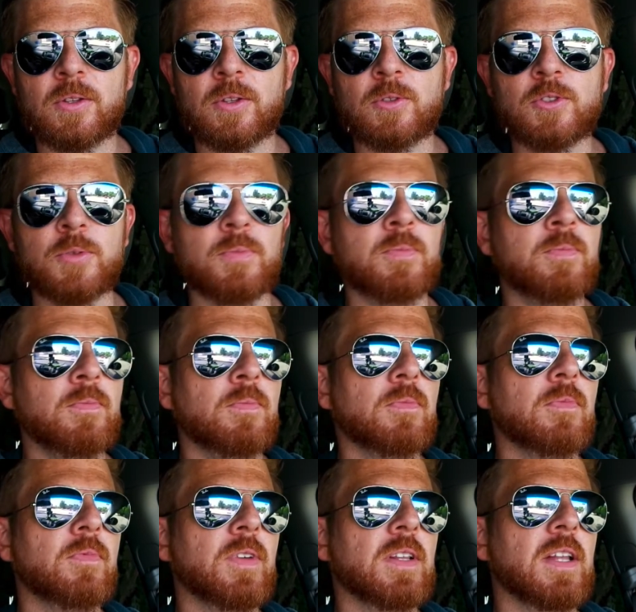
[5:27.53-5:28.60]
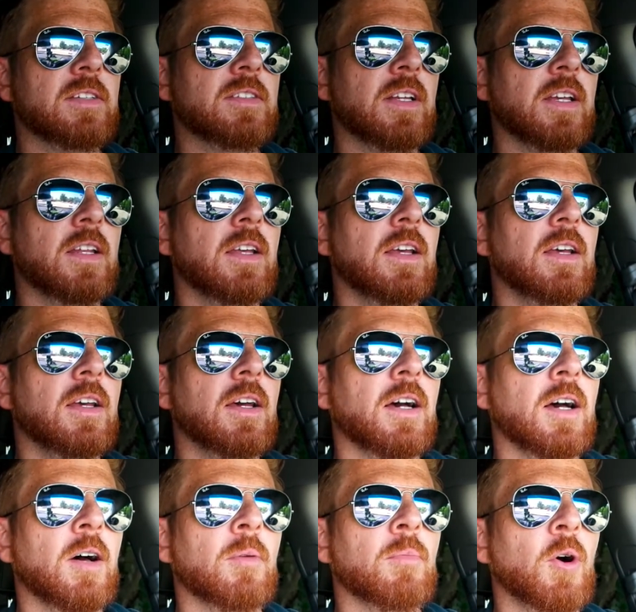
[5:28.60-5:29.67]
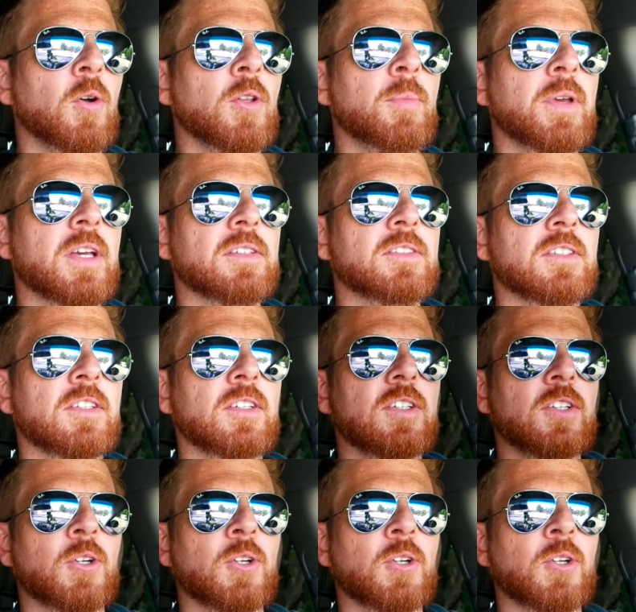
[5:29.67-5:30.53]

YouTube feed last night, only because,